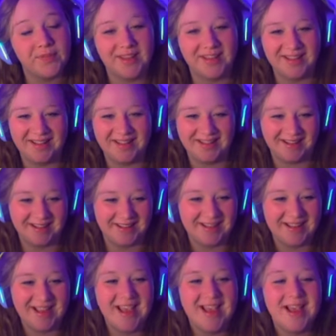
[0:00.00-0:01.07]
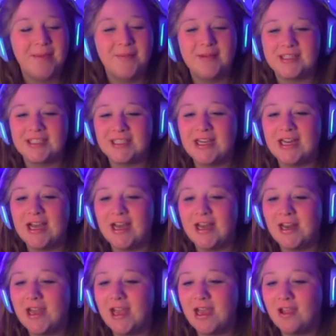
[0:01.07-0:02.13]
but Sheena,
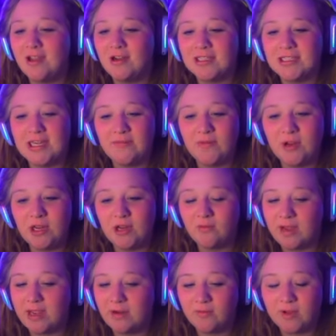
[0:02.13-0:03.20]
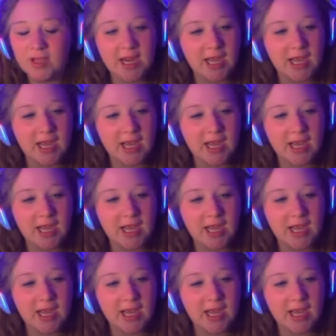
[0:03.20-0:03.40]
honey, I understand if you need a raid and run.